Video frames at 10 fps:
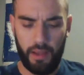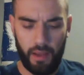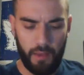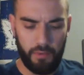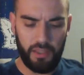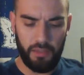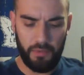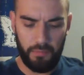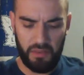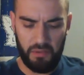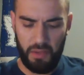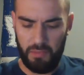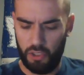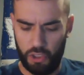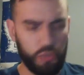I would give them either
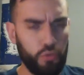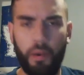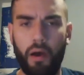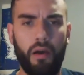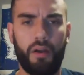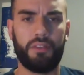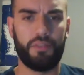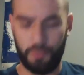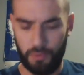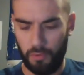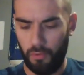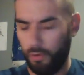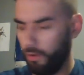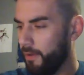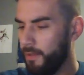maybe a shoebox
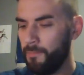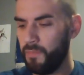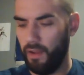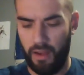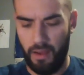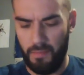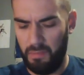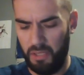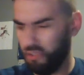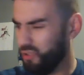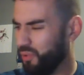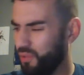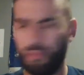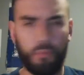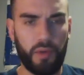or maybe a
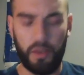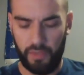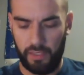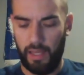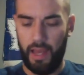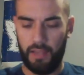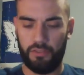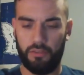toque from around the class.